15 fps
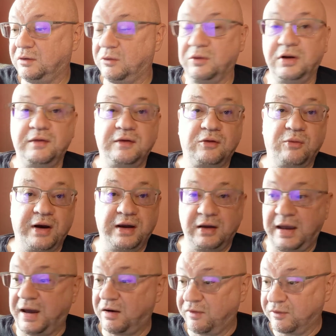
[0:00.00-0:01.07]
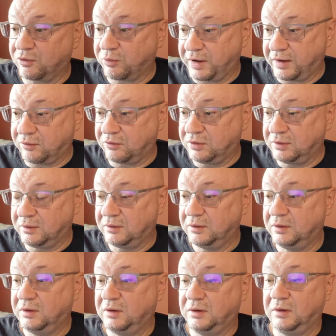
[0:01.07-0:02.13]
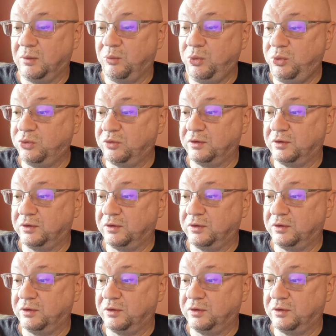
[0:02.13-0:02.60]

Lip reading: or in the ground, out of the ground. Whew.